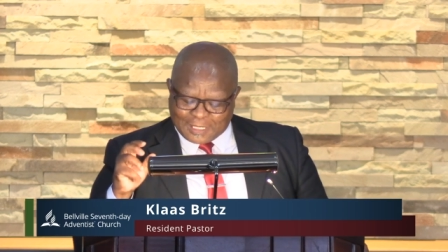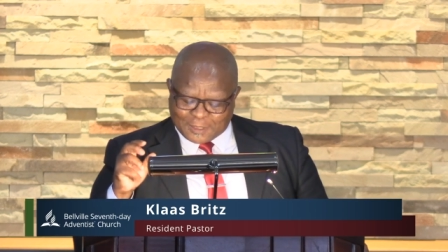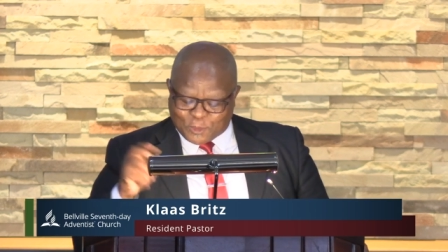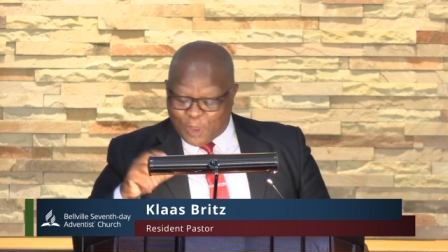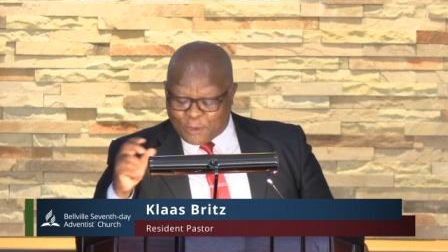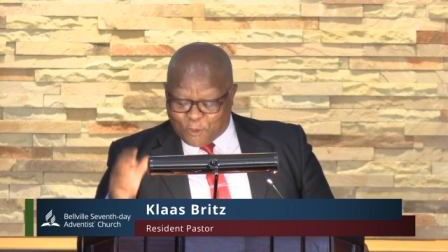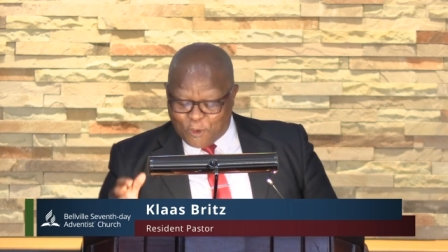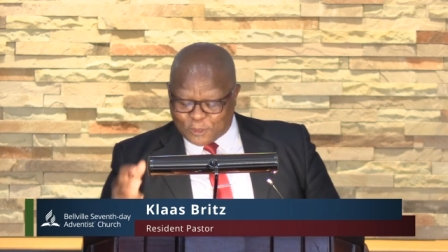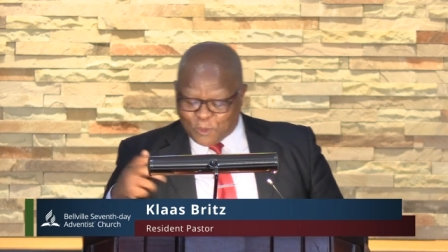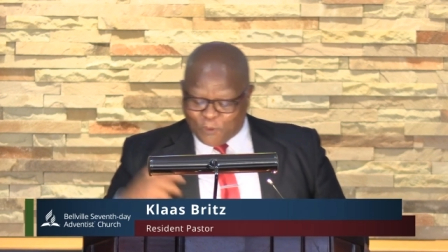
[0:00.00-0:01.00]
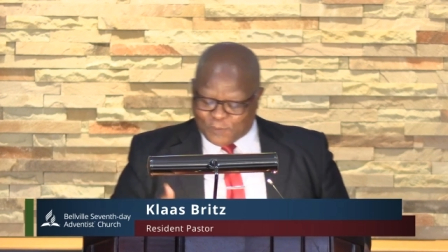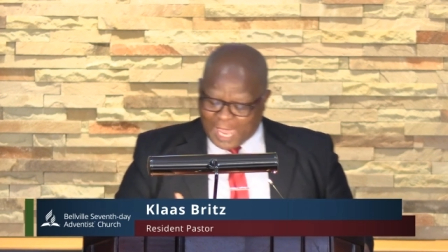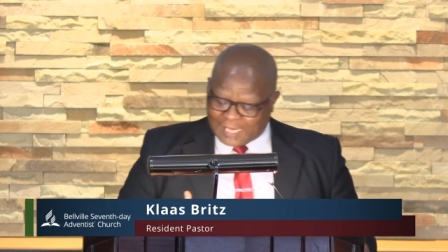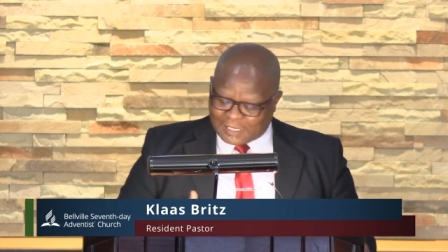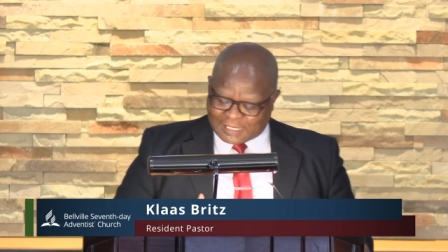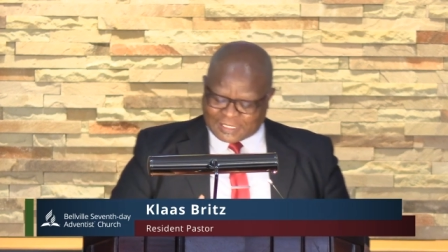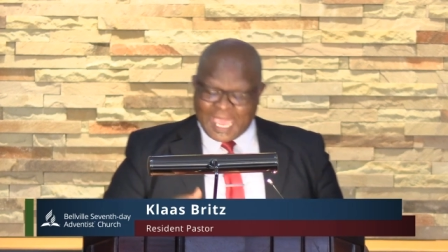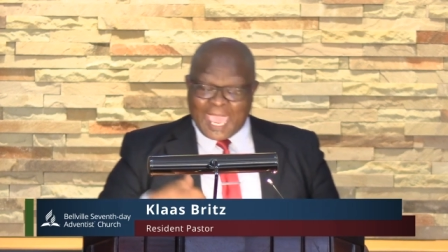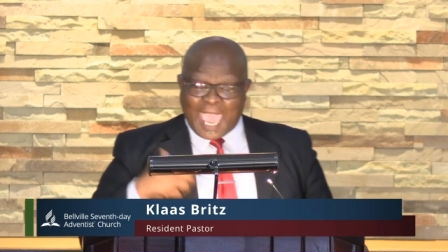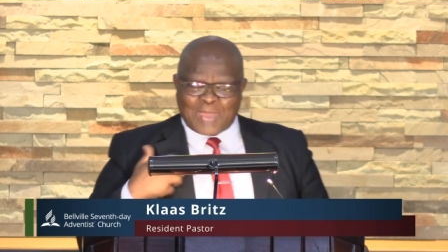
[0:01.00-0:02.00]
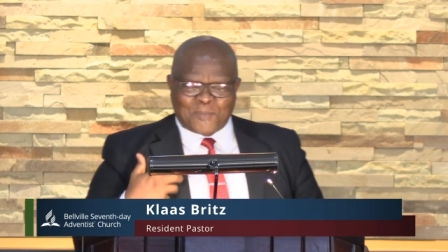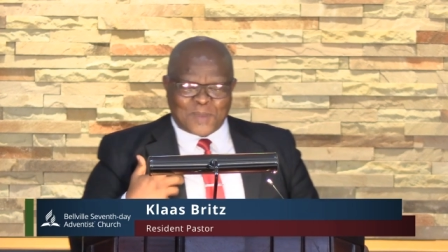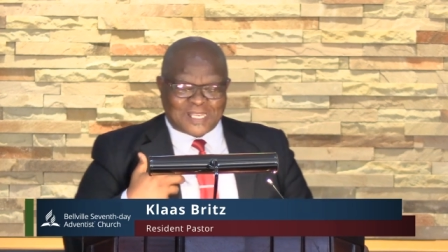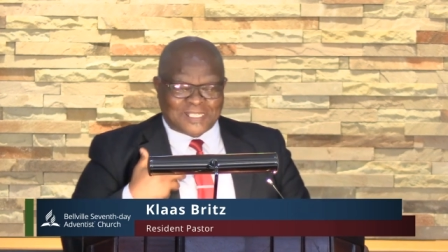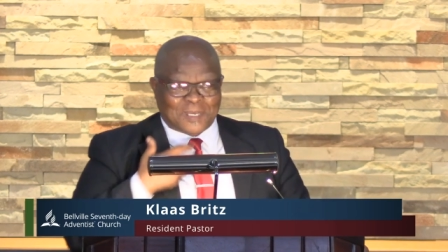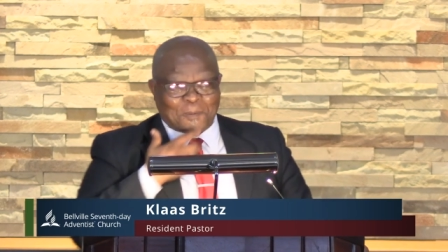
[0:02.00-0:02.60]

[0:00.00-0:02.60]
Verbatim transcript: to a course of kindness and mercy.